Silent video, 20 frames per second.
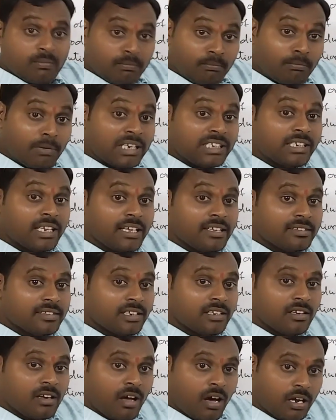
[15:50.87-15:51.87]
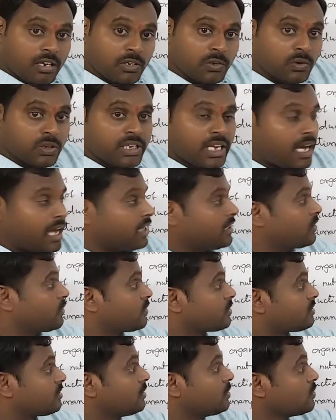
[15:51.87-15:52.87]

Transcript: multicellular eukaryotes,